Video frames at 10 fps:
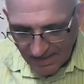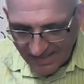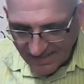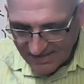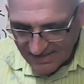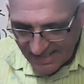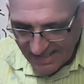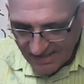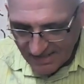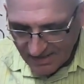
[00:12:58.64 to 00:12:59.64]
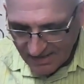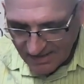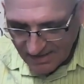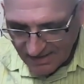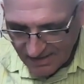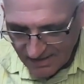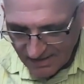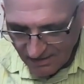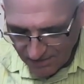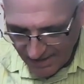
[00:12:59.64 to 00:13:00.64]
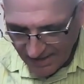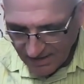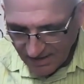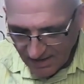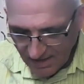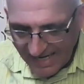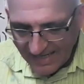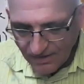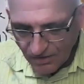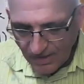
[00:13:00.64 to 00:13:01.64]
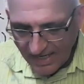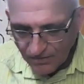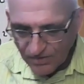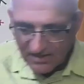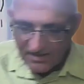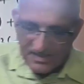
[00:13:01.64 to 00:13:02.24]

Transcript: and I say, okay, how did